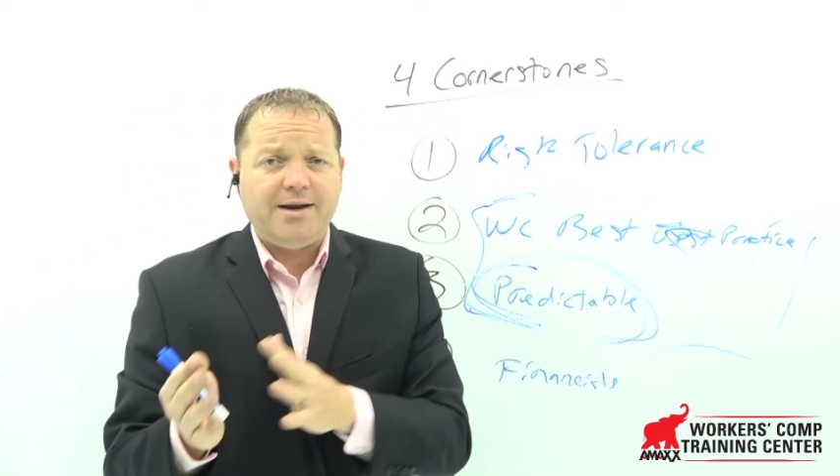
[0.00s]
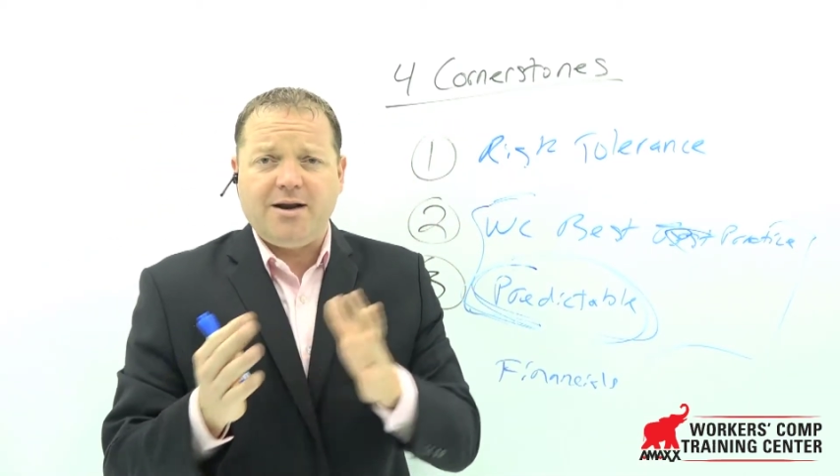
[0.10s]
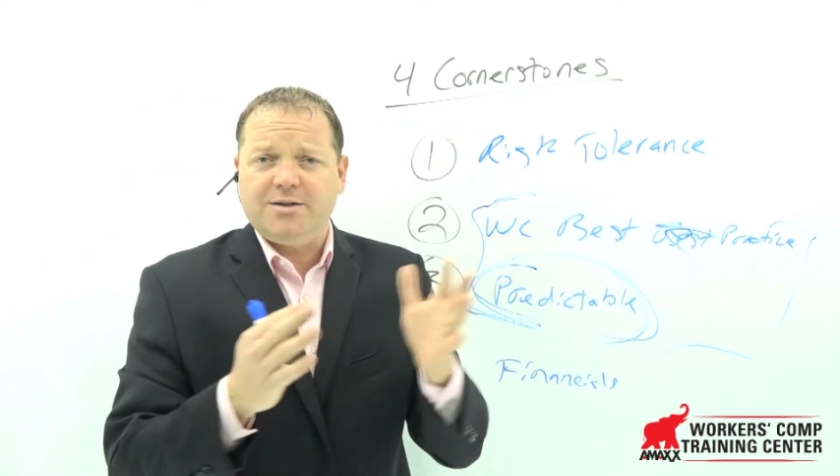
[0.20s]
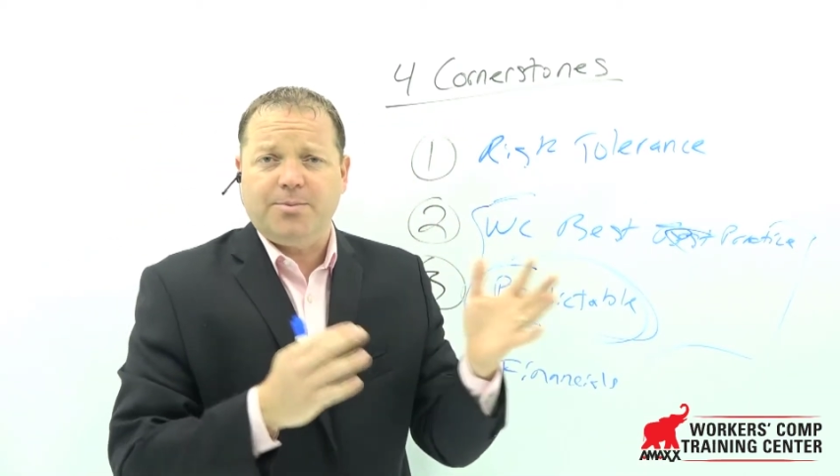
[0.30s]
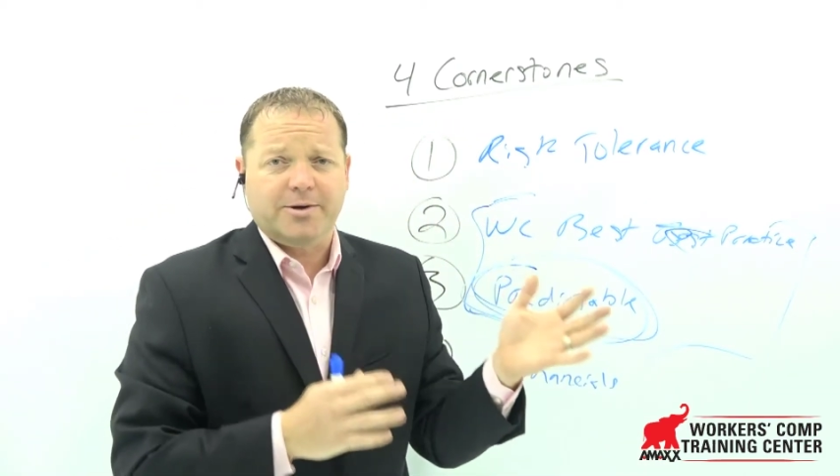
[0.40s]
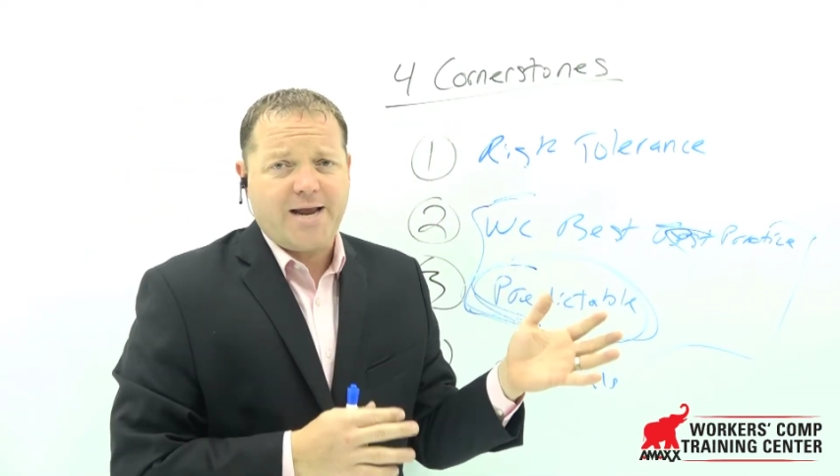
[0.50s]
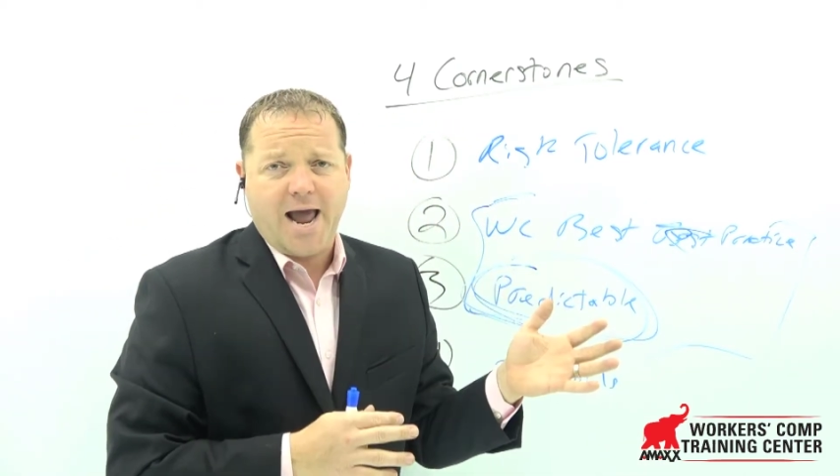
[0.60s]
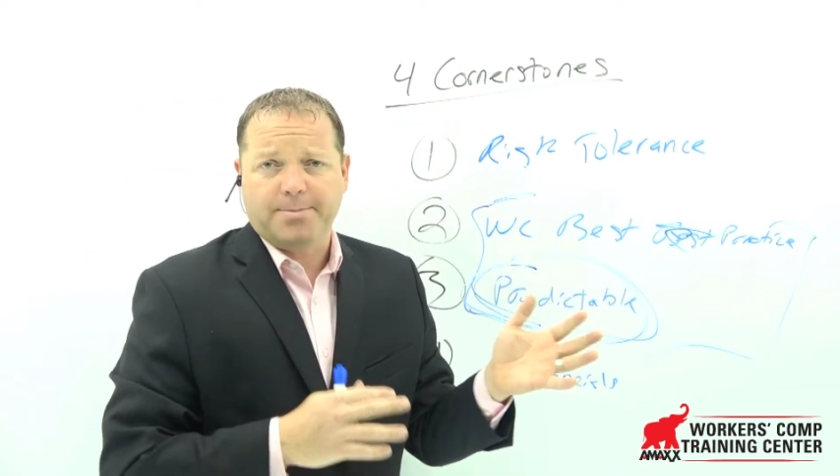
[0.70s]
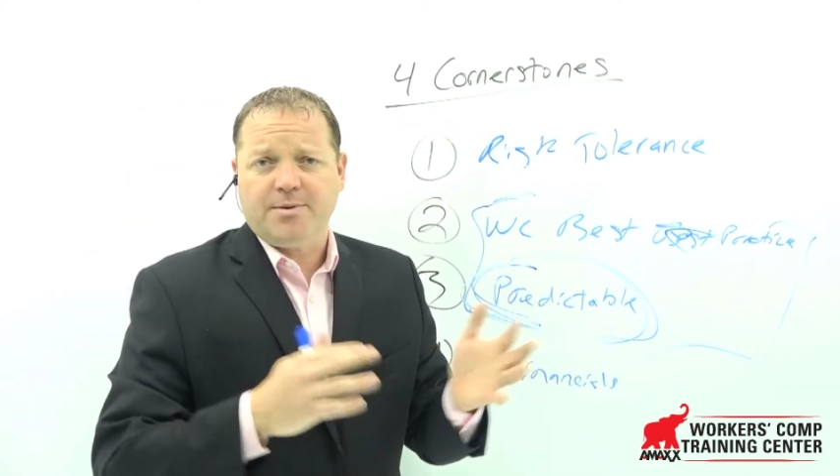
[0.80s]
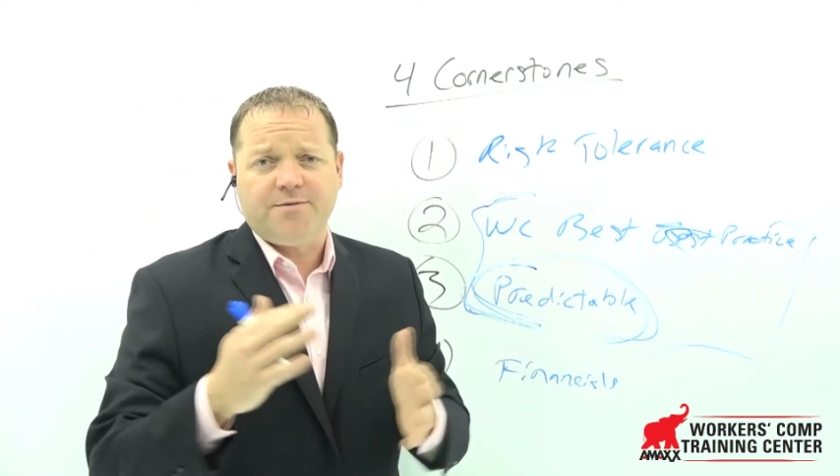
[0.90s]
deductible or
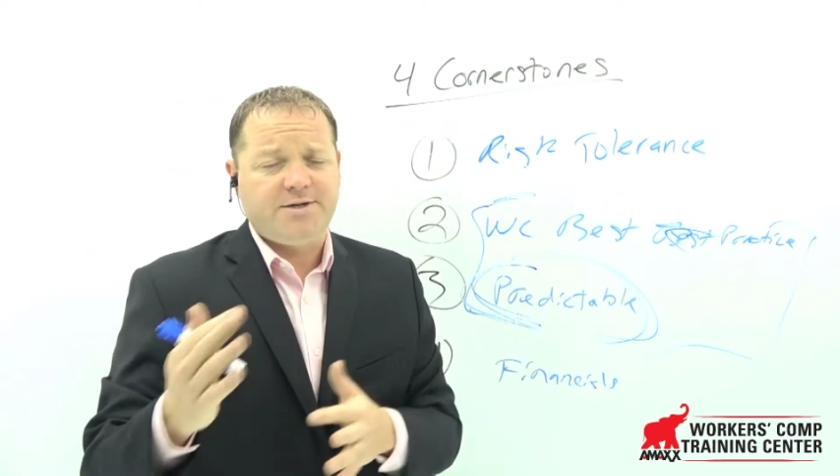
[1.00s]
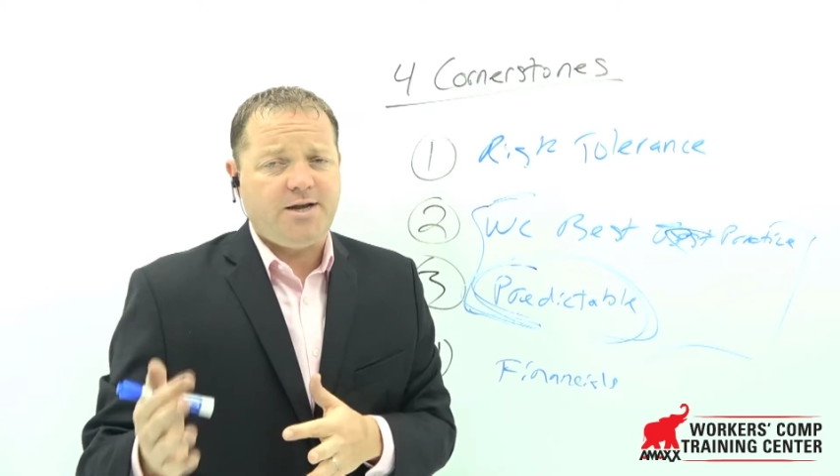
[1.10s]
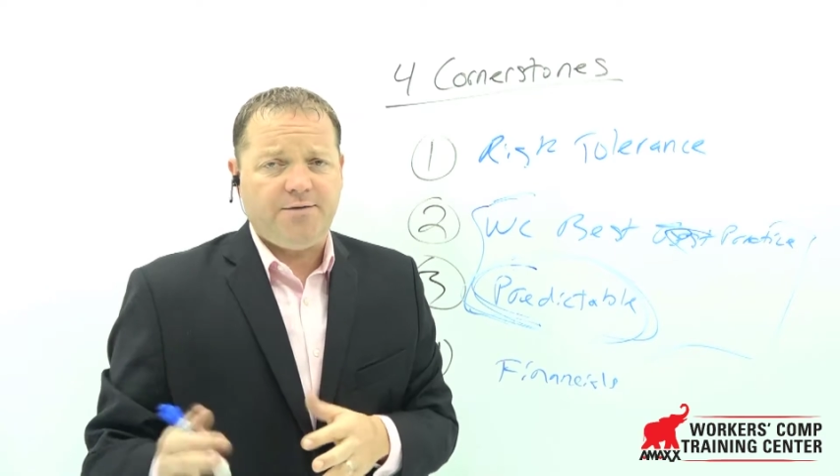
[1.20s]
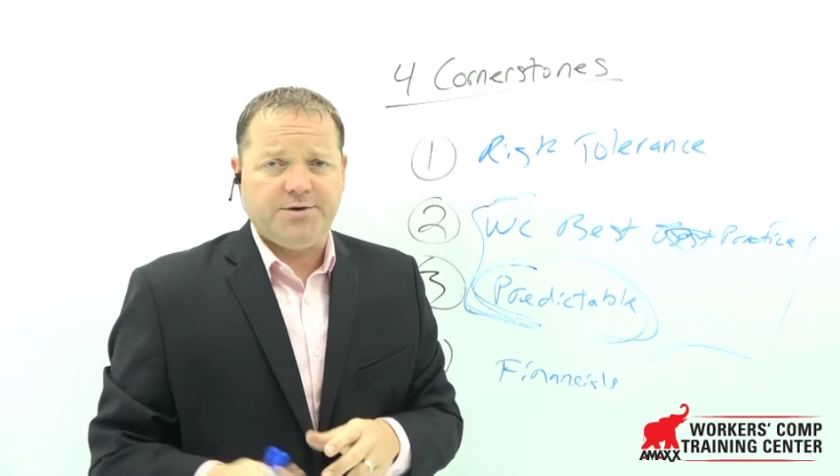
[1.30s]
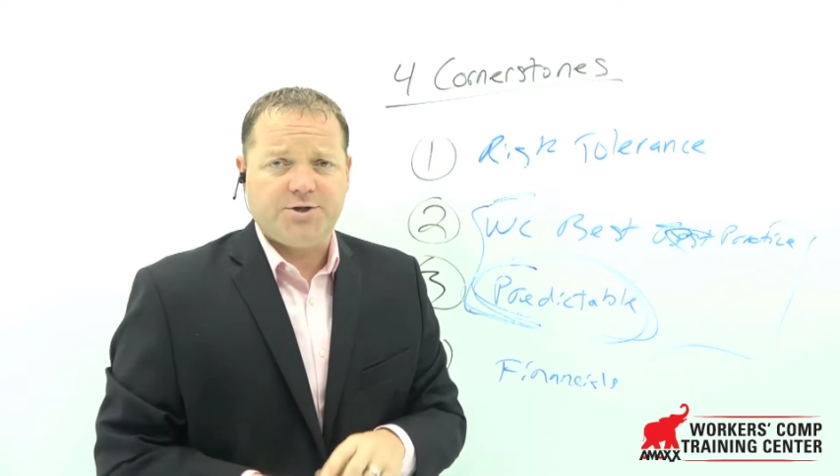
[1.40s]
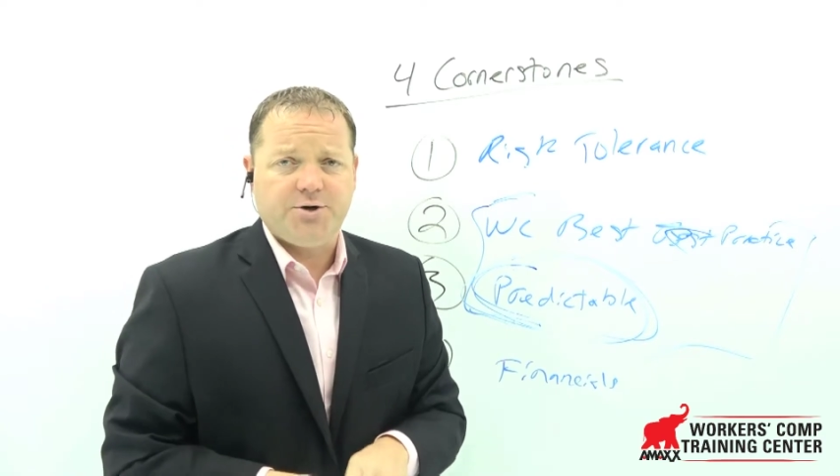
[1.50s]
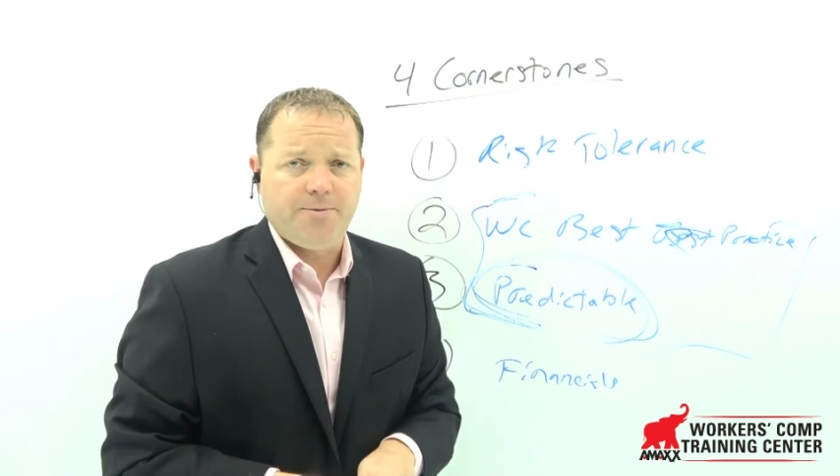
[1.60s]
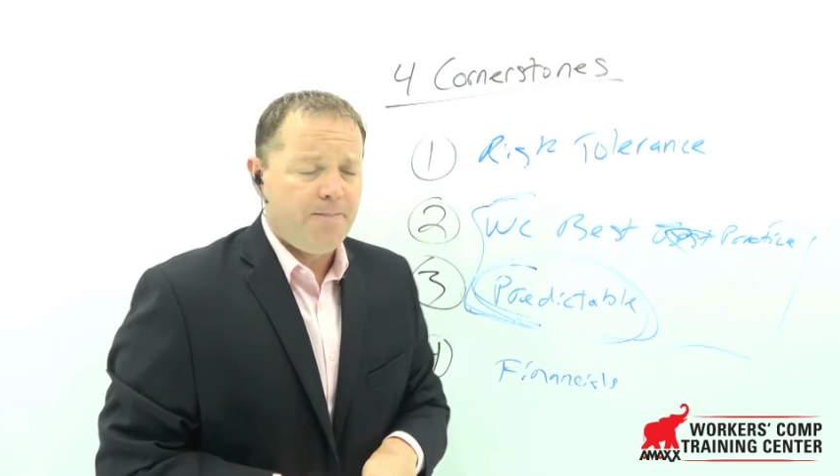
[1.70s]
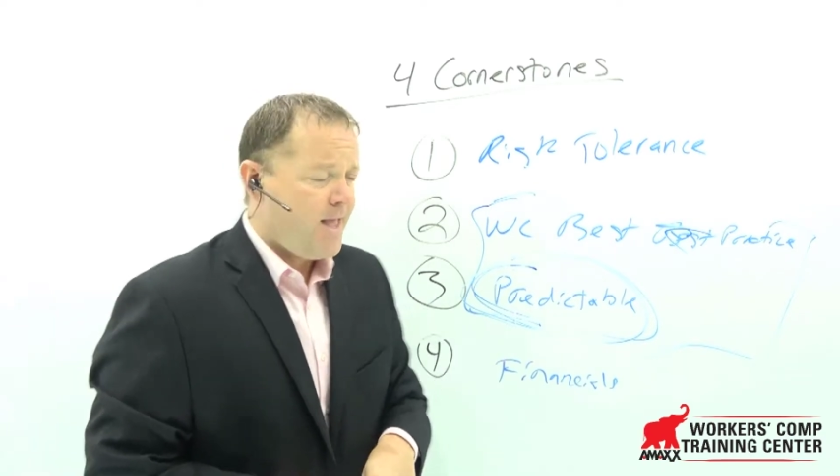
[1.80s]
captive or self-insured,